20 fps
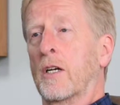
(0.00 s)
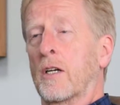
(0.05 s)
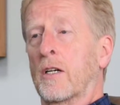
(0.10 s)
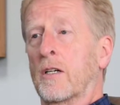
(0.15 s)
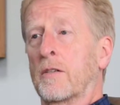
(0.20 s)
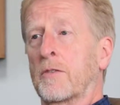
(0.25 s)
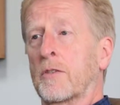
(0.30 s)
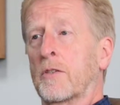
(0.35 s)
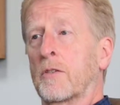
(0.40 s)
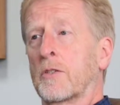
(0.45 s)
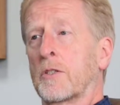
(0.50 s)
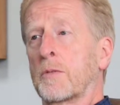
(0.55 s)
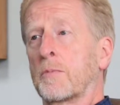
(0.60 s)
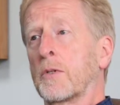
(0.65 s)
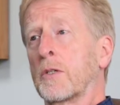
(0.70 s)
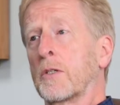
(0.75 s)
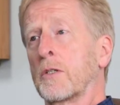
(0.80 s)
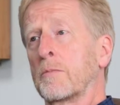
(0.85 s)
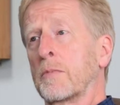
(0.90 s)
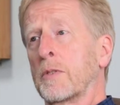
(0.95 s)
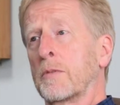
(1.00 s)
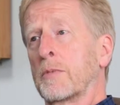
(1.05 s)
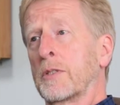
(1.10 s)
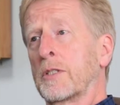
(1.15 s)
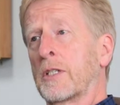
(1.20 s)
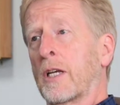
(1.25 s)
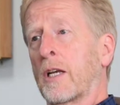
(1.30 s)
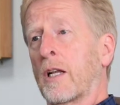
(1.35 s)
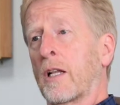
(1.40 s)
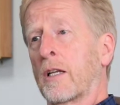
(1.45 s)
of all sport, but
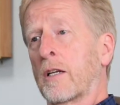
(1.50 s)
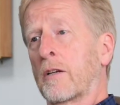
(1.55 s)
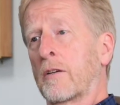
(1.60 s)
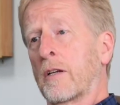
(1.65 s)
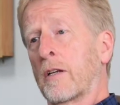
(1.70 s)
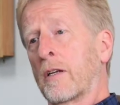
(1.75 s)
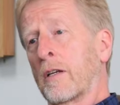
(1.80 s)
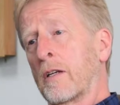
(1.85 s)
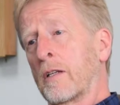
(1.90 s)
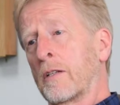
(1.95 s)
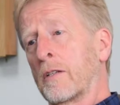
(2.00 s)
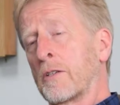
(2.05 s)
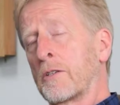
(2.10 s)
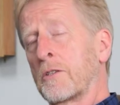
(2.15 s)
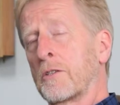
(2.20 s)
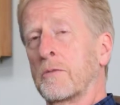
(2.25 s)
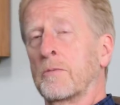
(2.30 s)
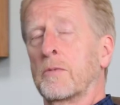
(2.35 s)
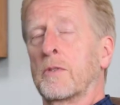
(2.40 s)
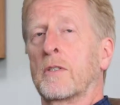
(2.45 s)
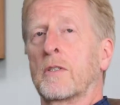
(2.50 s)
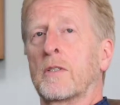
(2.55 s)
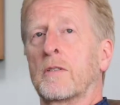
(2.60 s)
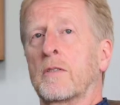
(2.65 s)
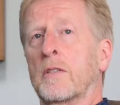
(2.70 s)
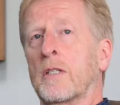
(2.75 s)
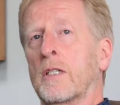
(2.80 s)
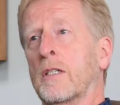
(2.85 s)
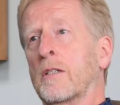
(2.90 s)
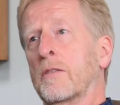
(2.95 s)
particularly cricket in the summer
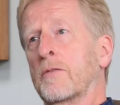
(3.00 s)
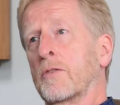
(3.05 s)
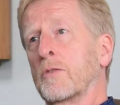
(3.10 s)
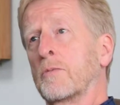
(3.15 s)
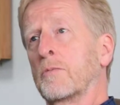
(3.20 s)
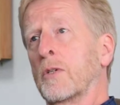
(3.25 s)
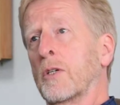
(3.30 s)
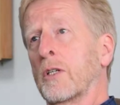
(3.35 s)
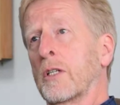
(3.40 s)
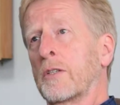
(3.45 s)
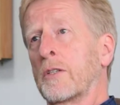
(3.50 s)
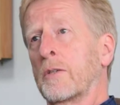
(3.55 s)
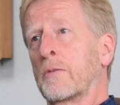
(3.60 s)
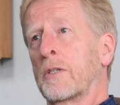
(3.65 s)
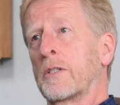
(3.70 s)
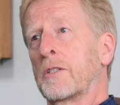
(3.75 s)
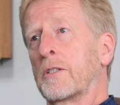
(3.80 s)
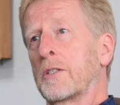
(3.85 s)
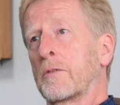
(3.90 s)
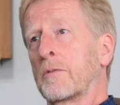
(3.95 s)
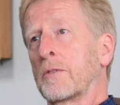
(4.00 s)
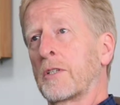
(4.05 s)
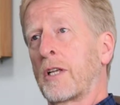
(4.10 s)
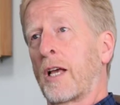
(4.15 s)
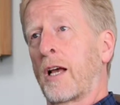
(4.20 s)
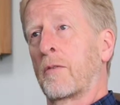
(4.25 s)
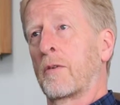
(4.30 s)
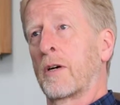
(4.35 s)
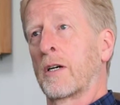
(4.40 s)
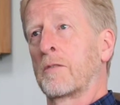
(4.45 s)
and football in the winter is
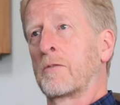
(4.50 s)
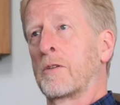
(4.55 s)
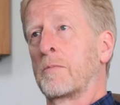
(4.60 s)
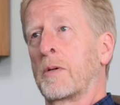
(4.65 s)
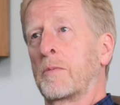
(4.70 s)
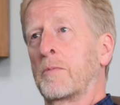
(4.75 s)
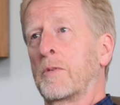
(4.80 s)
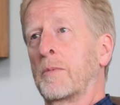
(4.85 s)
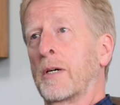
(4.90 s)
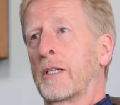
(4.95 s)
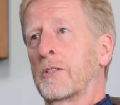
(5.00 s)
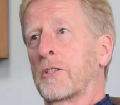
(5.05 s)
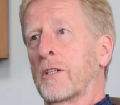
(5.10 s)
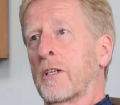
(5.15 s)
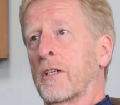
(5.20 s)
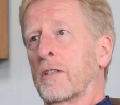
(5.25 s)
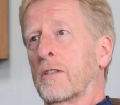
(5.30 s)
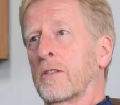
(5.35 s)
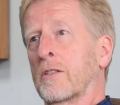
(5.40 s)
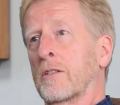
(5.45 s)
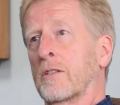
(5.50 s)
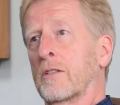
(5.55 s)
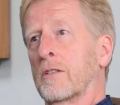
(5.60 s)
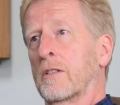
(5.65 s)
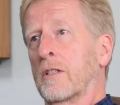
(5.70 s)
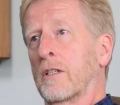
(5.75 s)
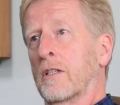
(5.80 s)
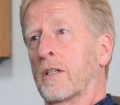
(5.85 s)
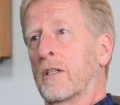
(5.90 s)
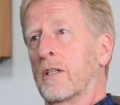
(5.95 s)
how I remember my childhood.